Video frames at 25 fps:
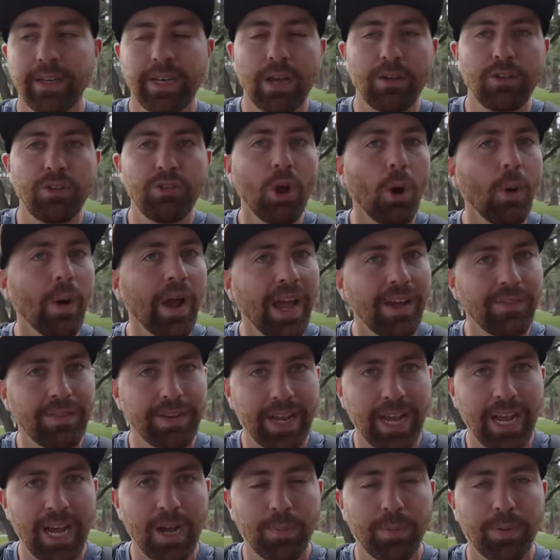Now you don't have an
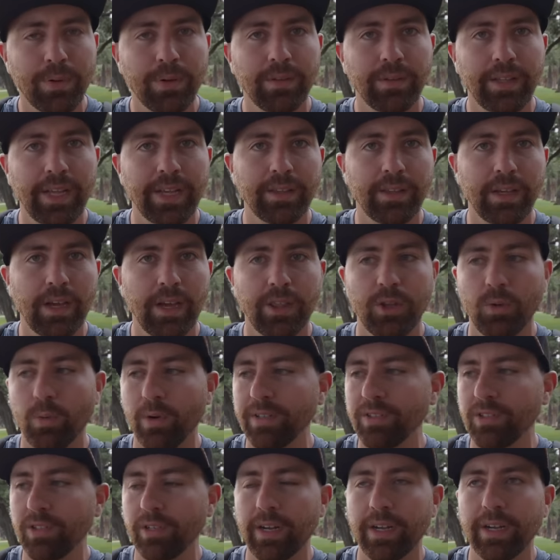app like the other
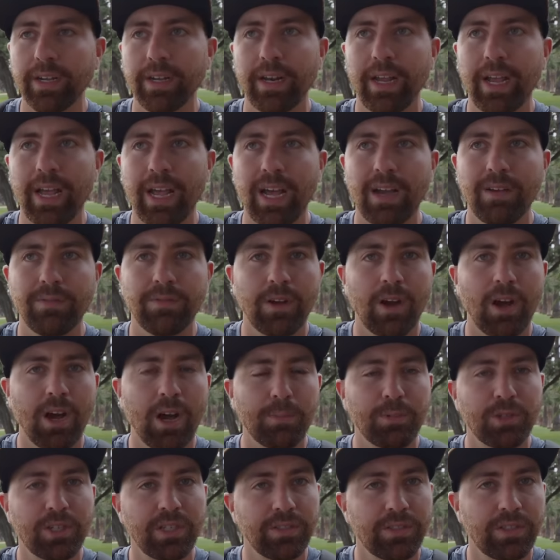ones, you're not gonna have
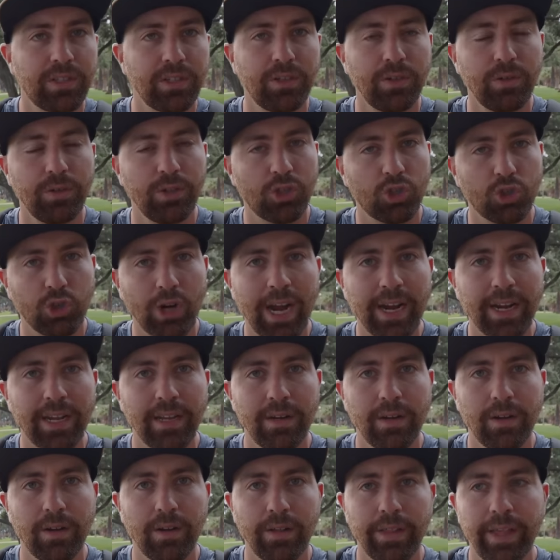options to do the
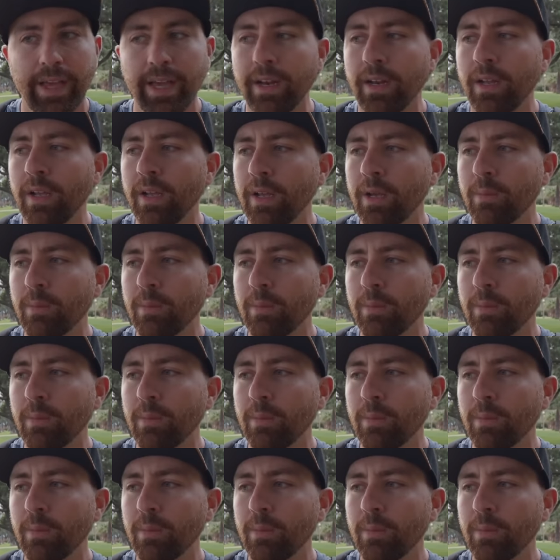tracking and all that,